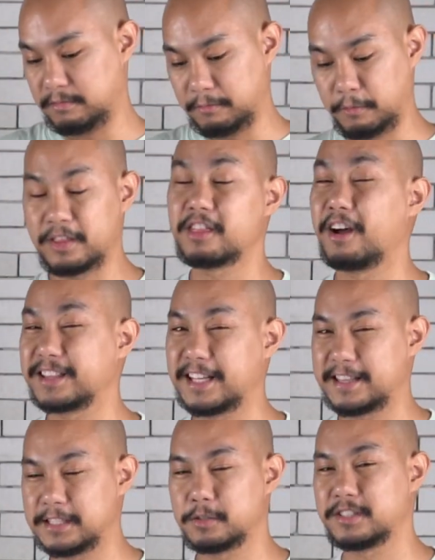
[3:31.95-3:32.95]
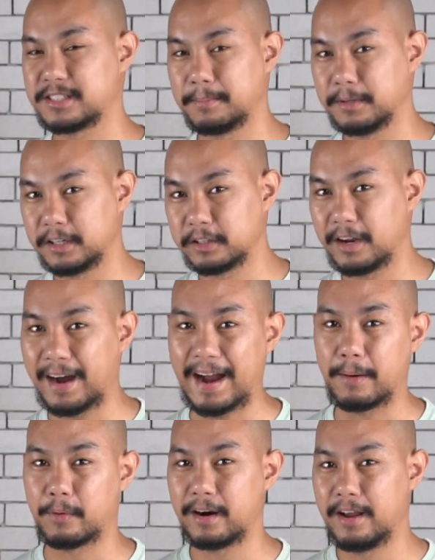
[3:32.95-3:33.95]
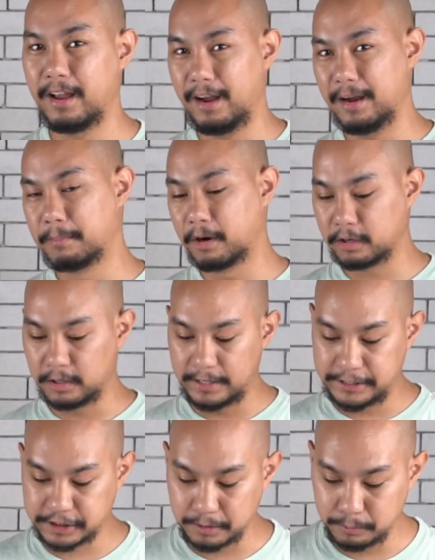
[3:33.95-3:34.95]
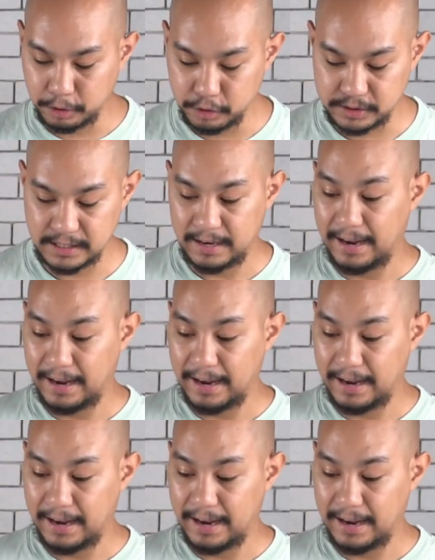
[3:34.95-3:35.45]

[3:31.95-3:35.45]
we thought that this was similar to our immercolation brews,